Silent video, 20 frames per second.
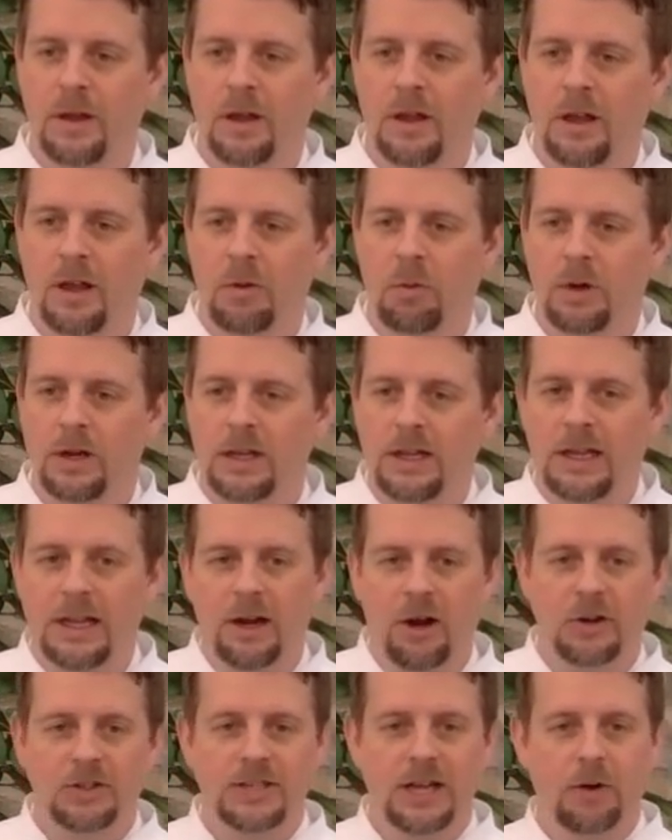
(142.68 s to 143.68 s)
When he
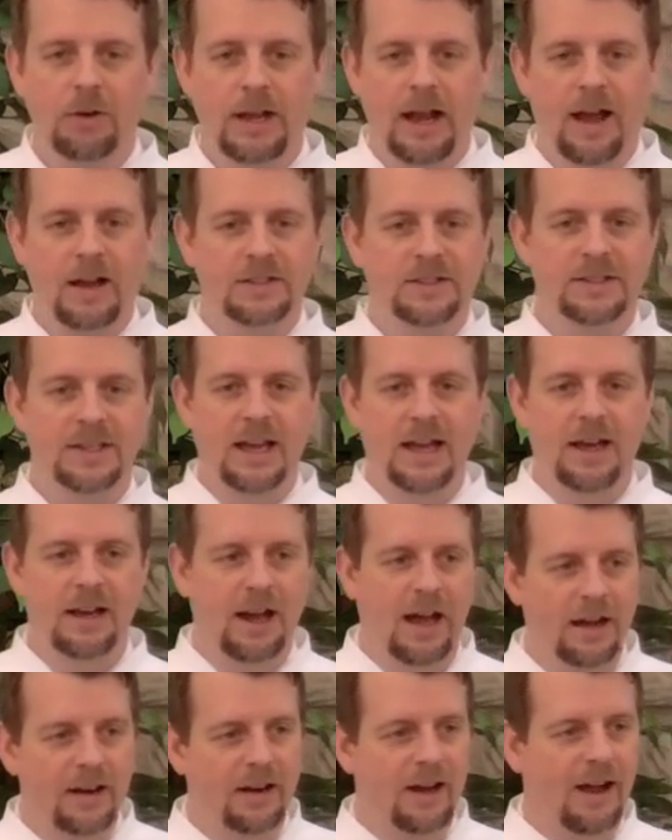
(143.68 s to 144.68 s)
hears how God said
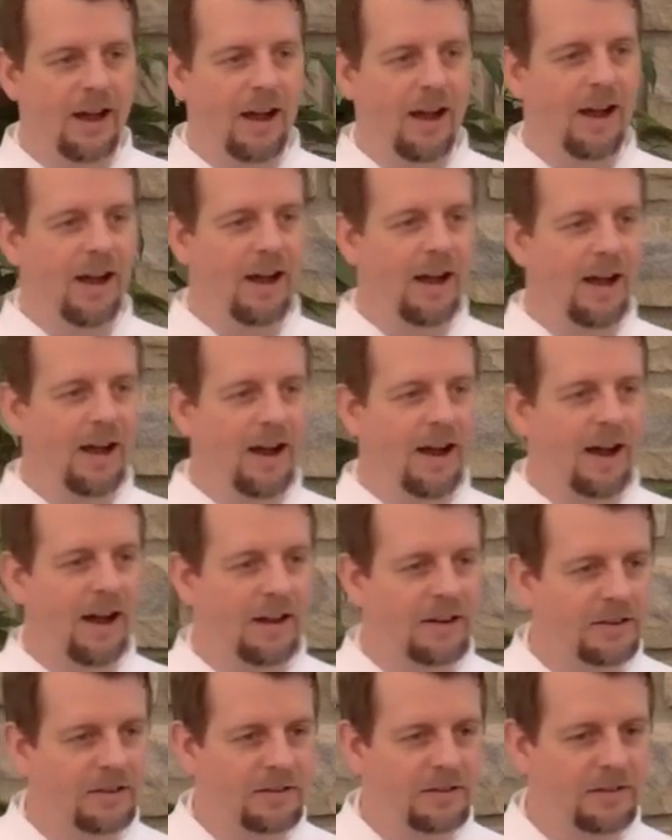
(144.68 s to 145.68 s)
on,
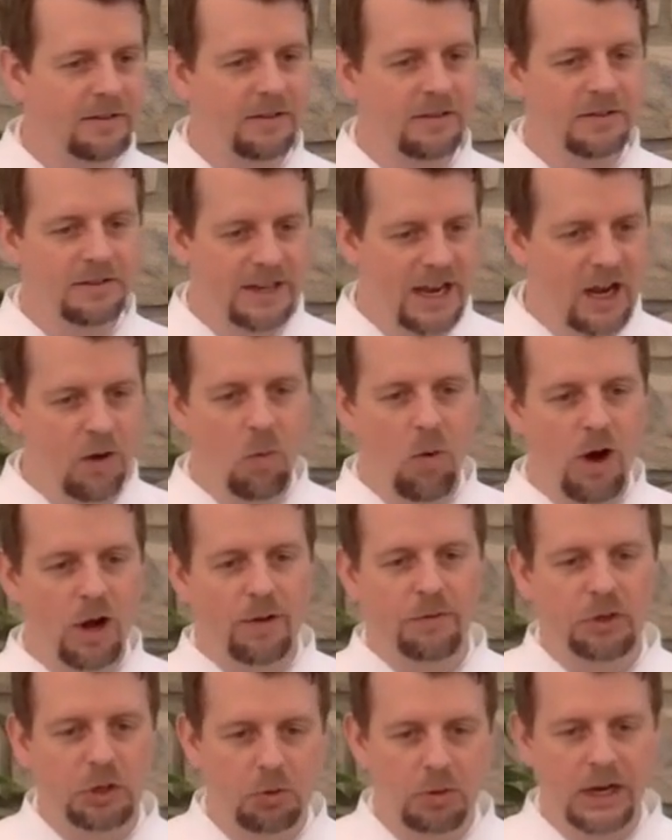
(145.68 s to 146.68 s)
on day one
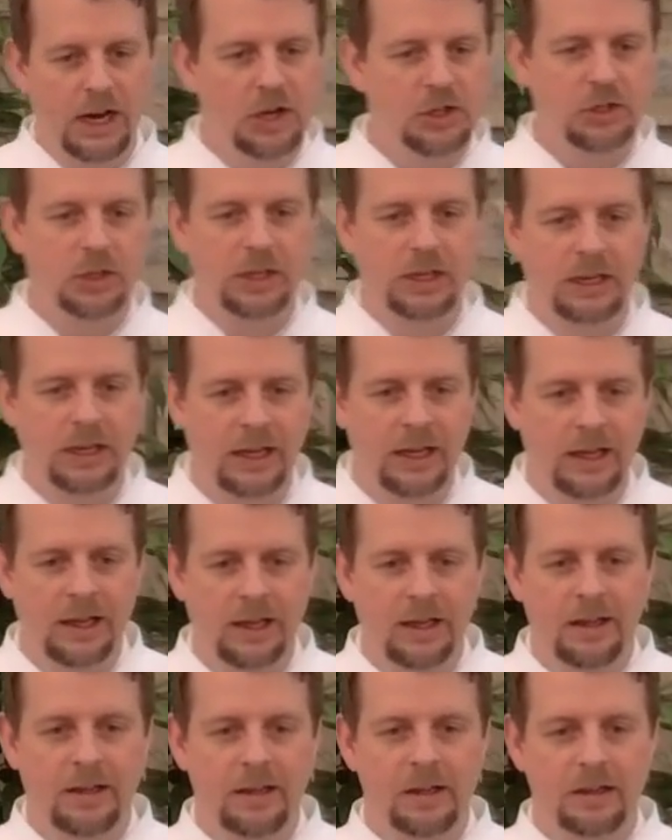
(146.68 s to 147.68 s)
of creation,
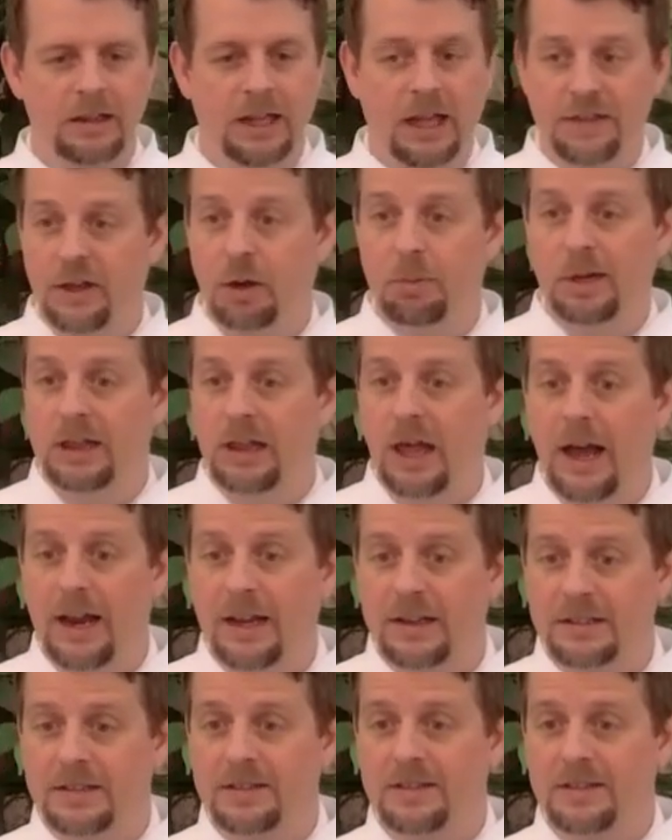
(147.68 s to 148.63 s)
Let there be light,